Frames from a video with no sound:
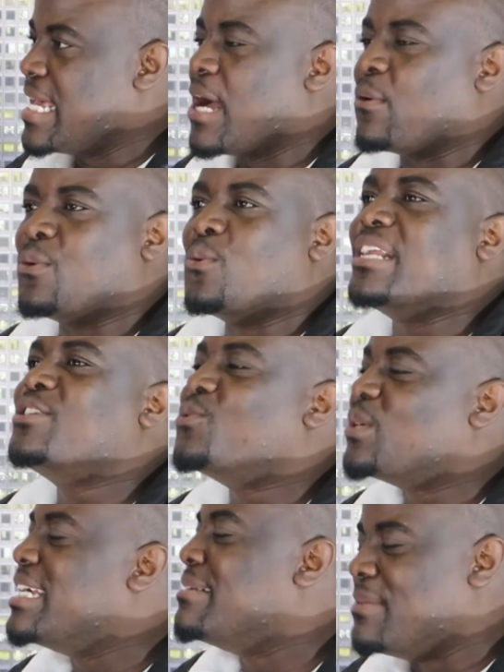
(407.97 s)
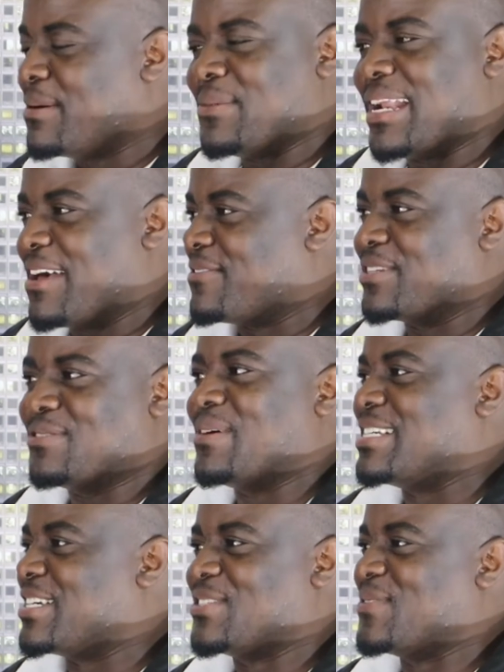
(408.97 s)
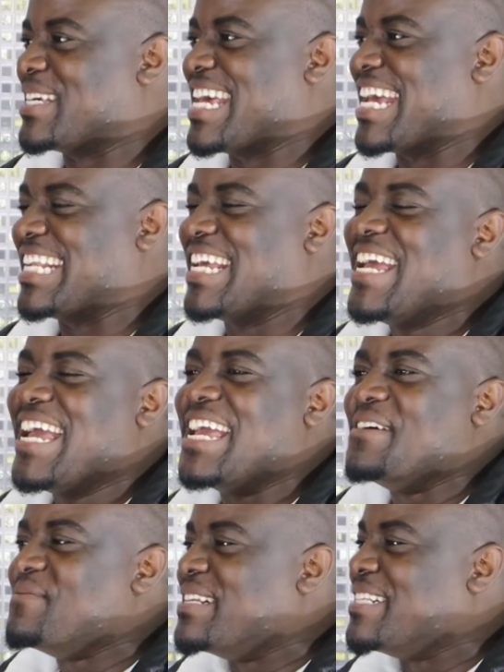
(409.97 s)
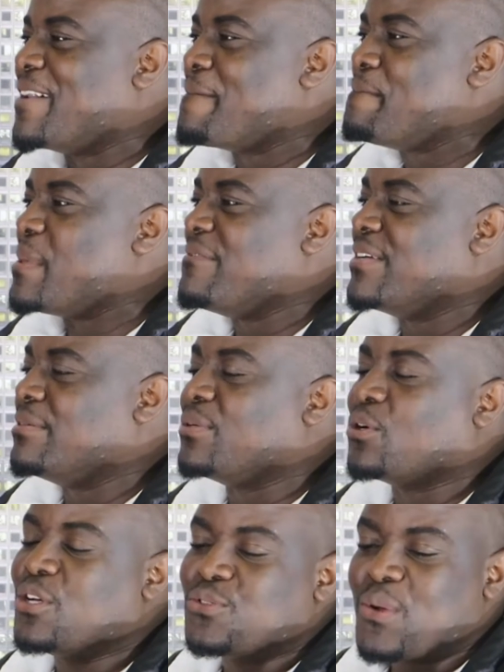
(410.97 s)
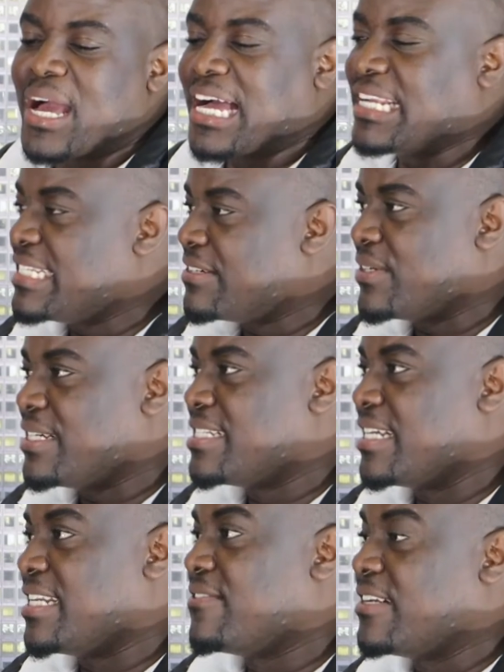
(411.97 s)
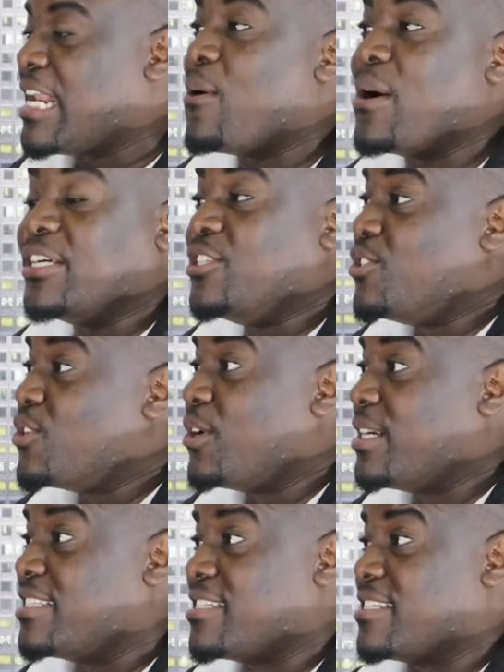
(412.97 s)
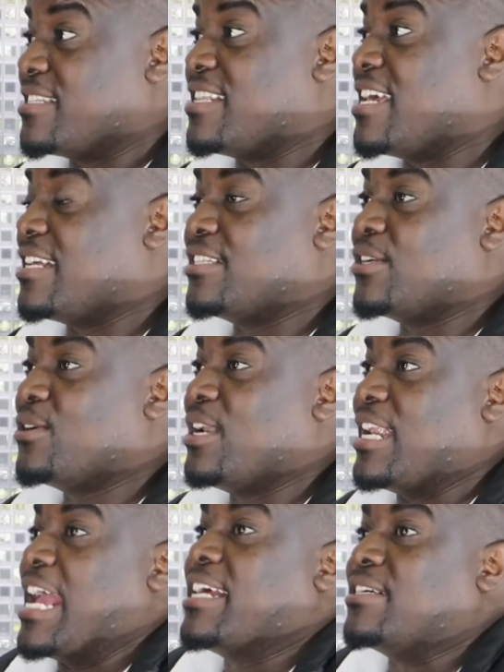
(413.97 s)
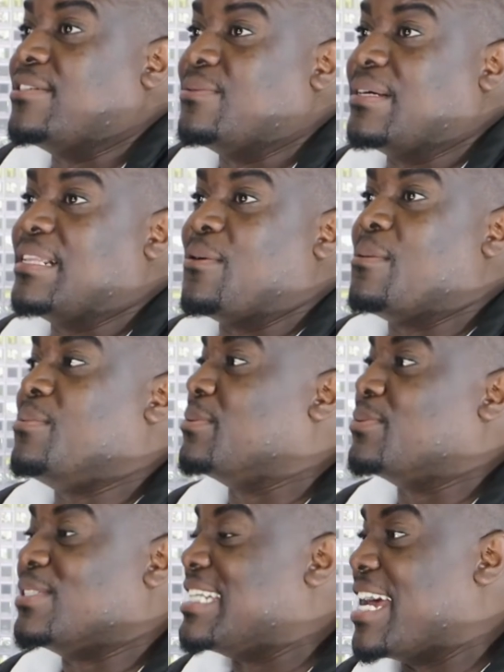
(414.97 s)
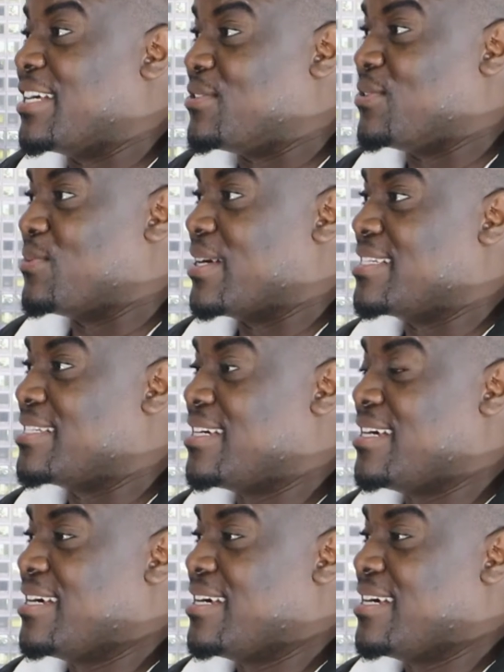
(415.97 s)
Yeah, we want to keep them alive as much as we can. even because we are underrated, even our insurances, they don't like it when our people die too much.